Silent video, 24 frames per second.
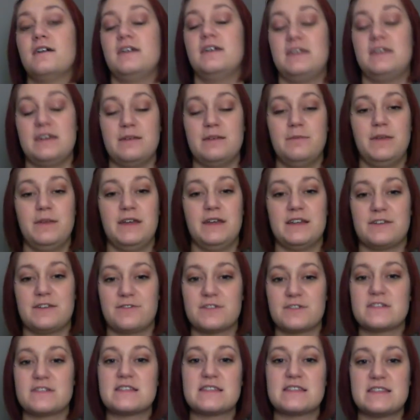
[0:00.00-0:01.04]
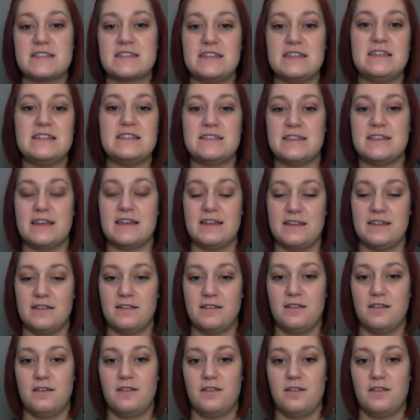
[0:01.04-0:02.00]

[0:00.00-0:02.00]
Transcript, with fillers: it can be a different season